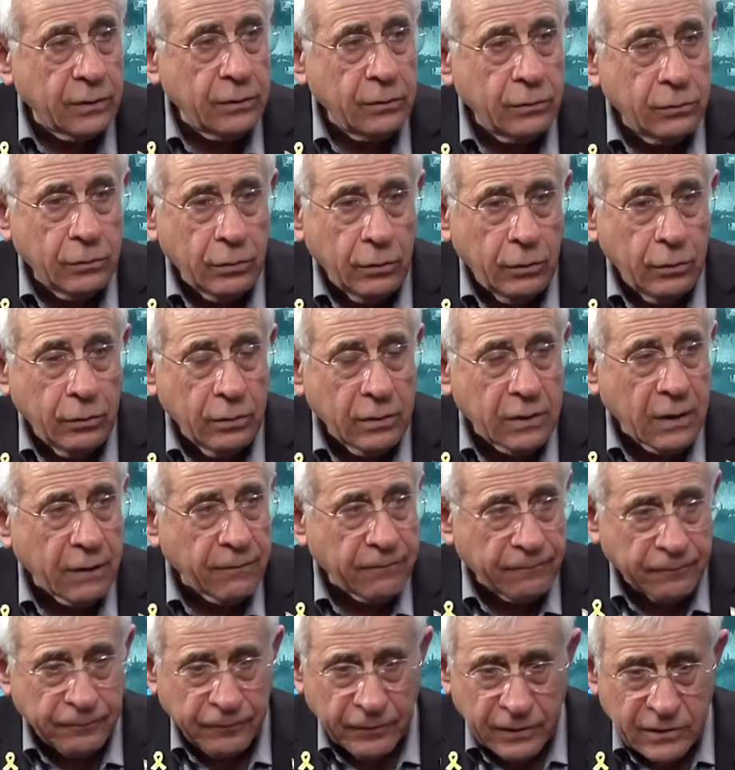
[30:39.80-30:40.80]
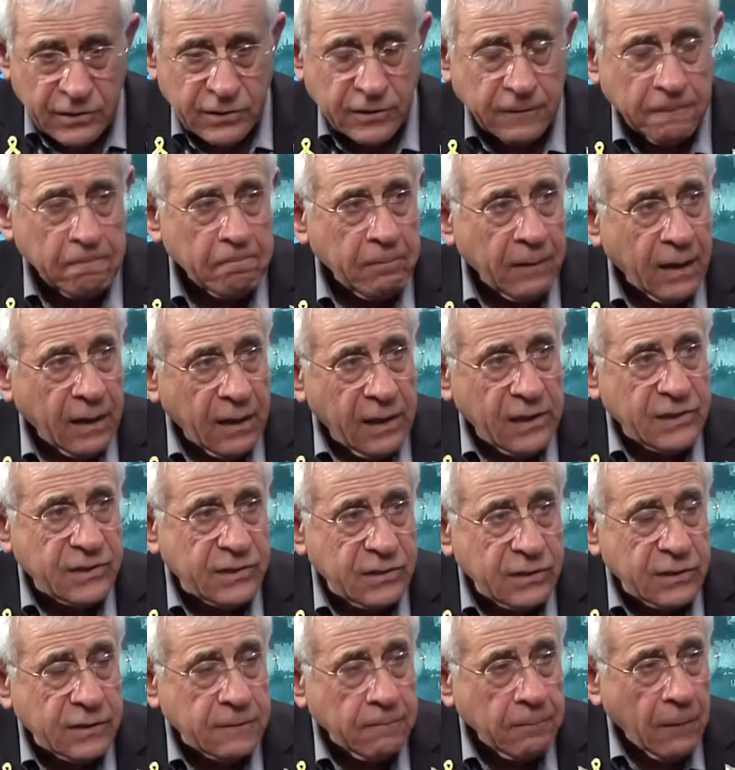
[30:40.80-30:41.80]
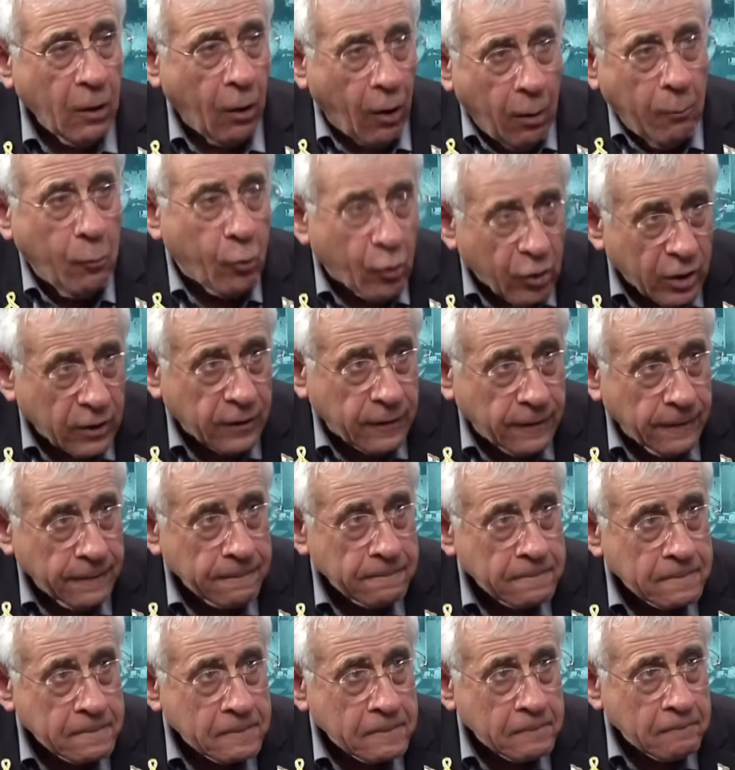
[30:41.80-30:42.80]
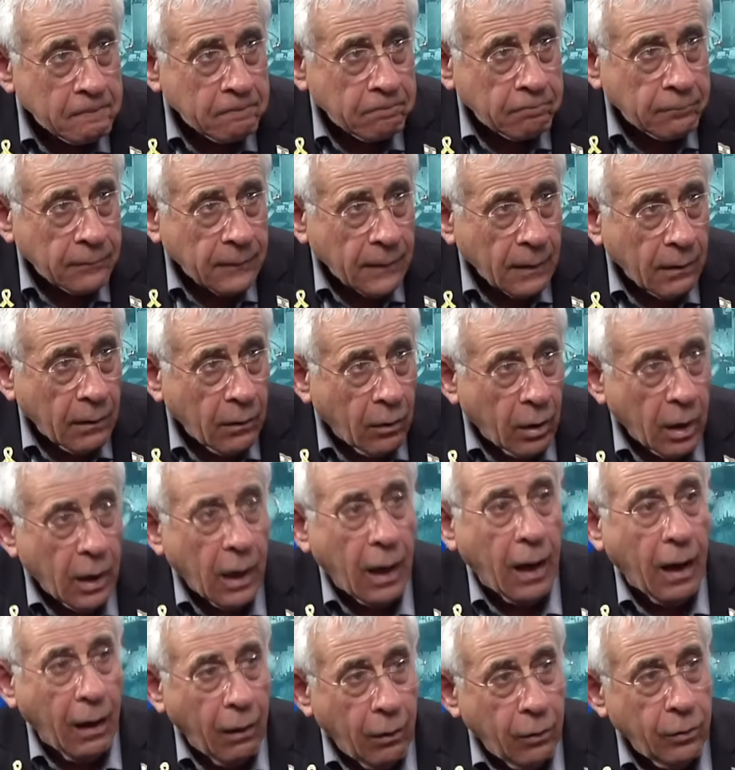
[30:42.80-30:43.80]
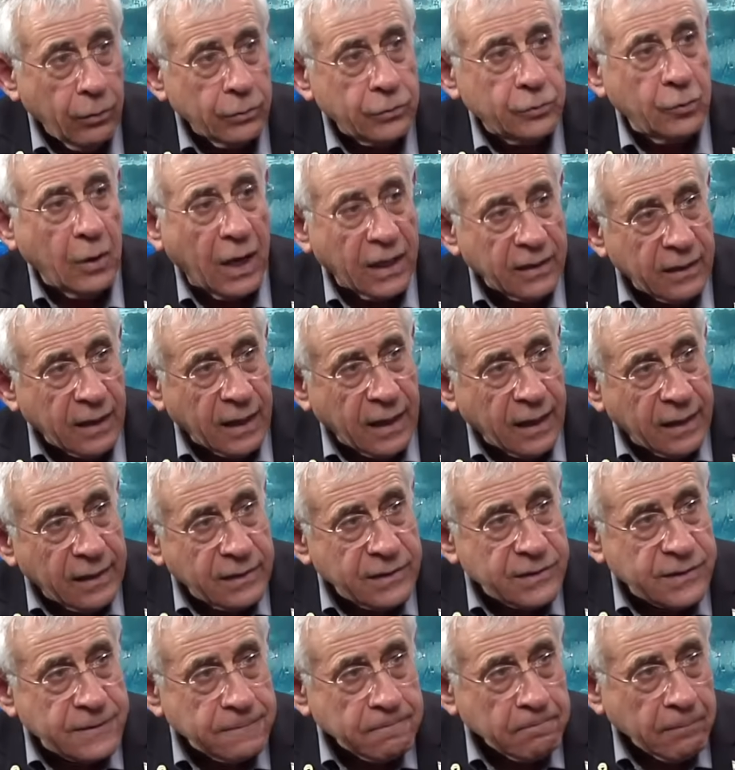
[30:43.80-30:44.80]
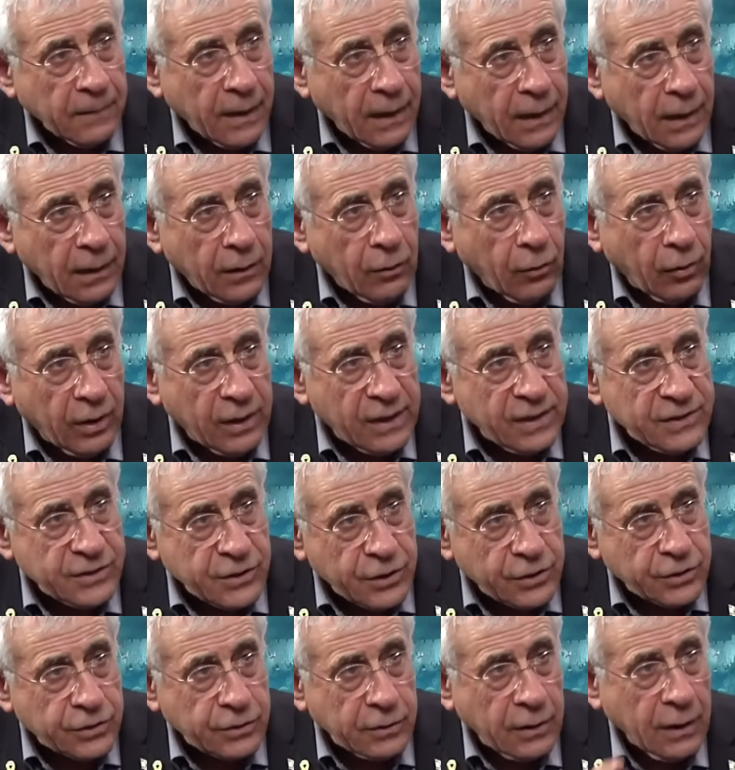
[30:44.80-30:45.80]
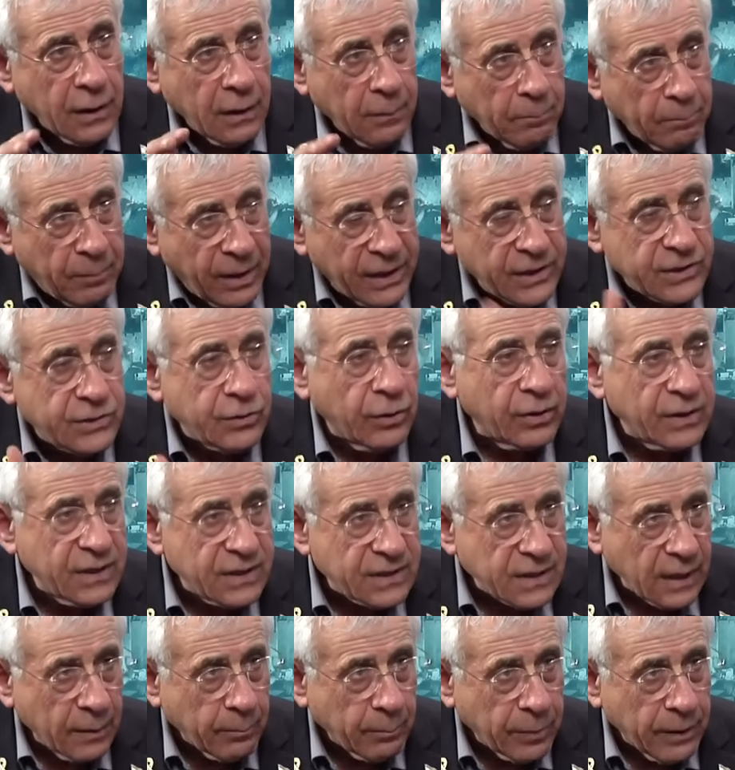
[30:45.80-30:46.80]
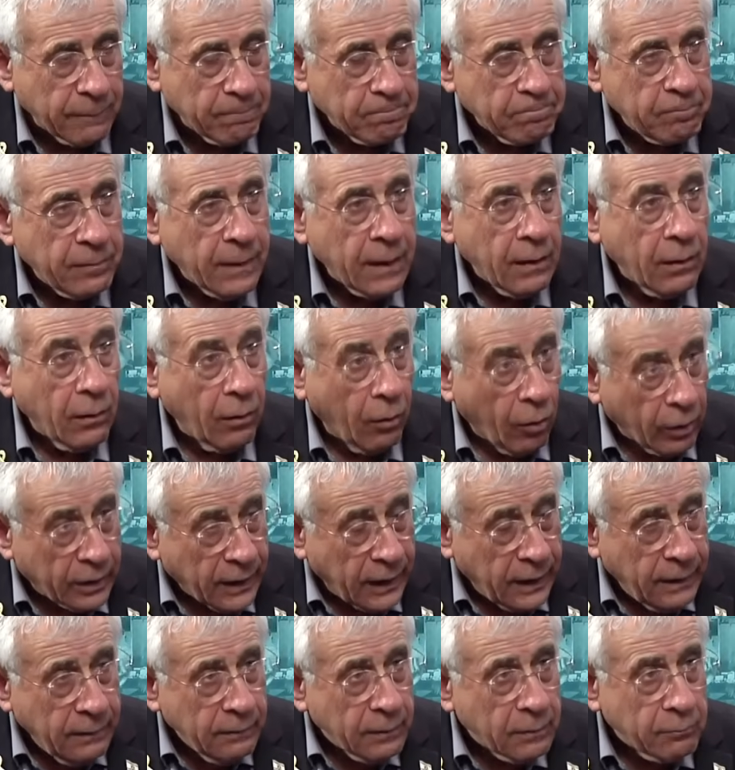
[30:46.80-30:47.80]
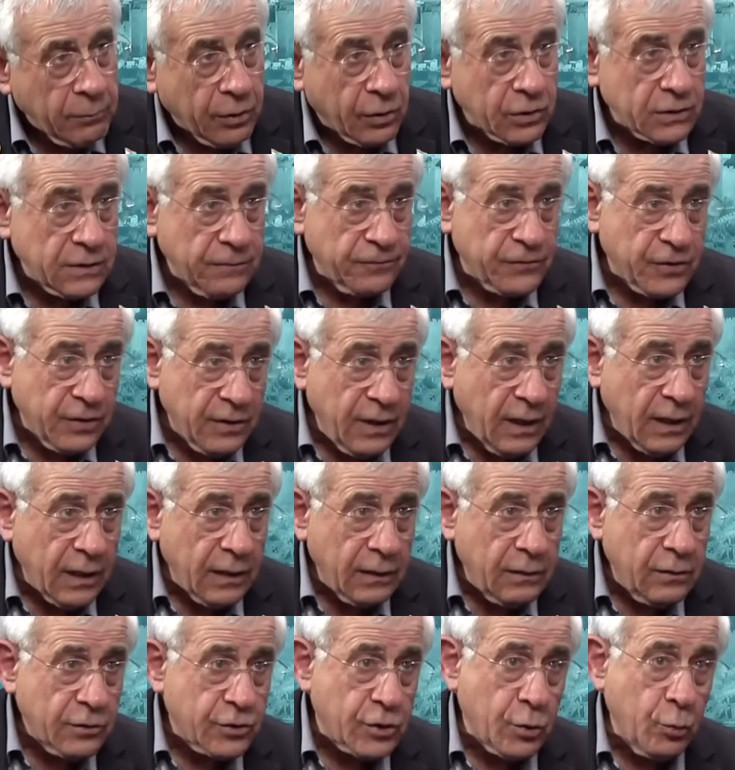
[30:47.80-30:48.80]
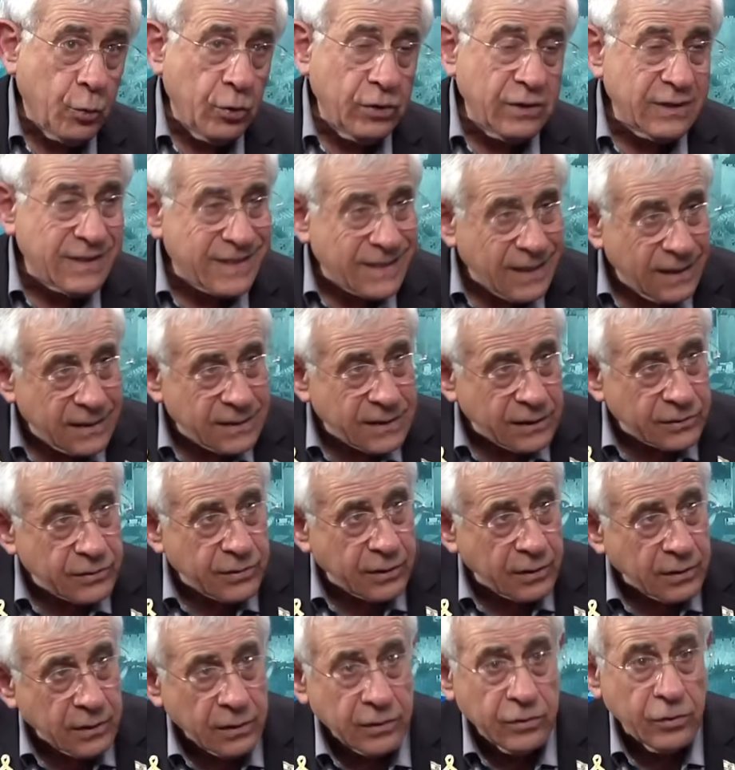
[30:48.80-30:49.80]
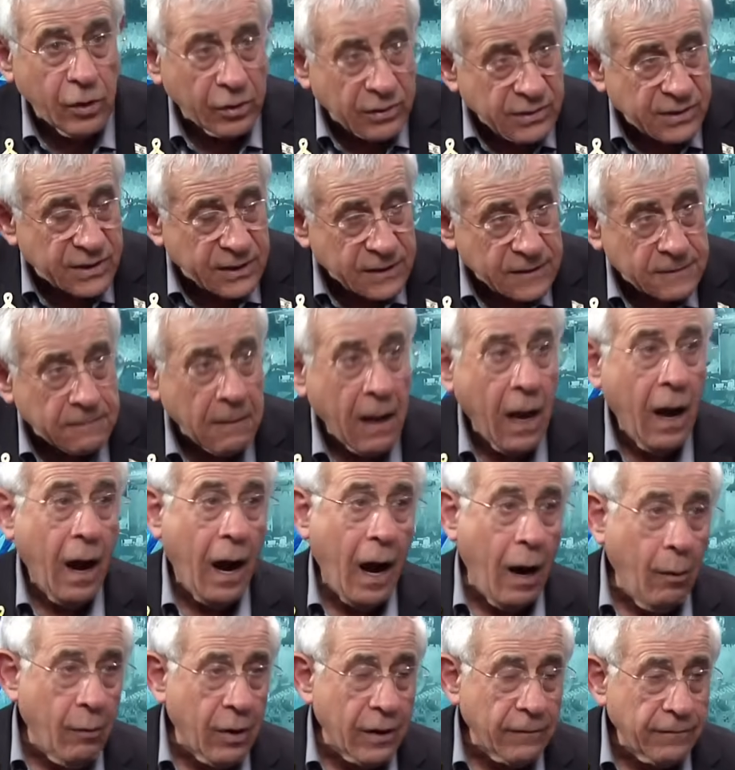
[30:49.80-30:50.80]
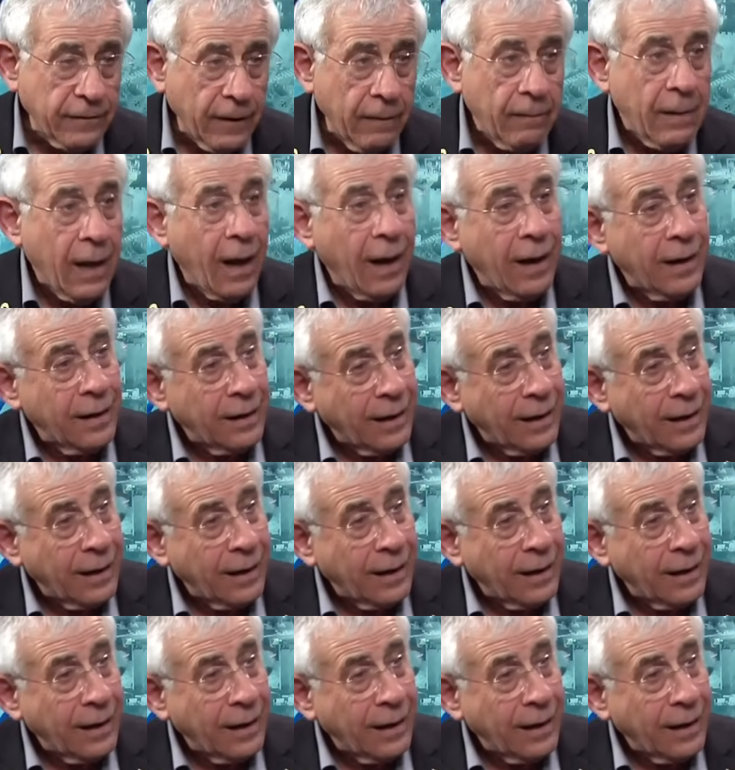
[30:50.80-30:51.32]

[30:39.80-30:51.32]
didn't do the first lessons homework how to analyze an organization based on its emblem. Okay? Because if she did, she wouldn't say such a nonsense. However,